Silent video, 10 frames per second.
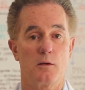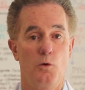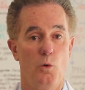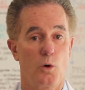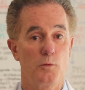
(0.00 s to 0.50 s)

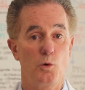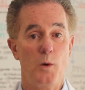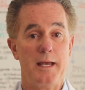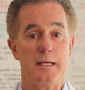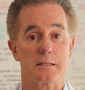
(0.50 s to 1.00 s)
normal
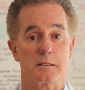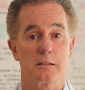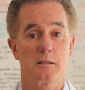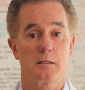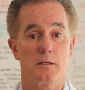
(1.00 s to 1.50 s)
weight,
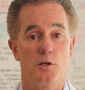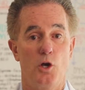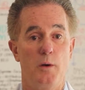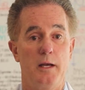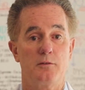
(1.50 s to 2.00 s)

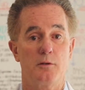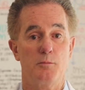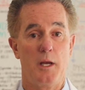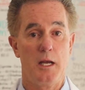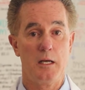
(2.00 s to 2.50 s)
no aches and
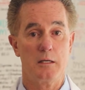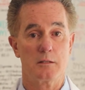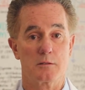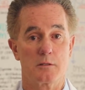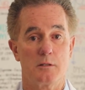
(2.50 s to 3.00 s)
pains,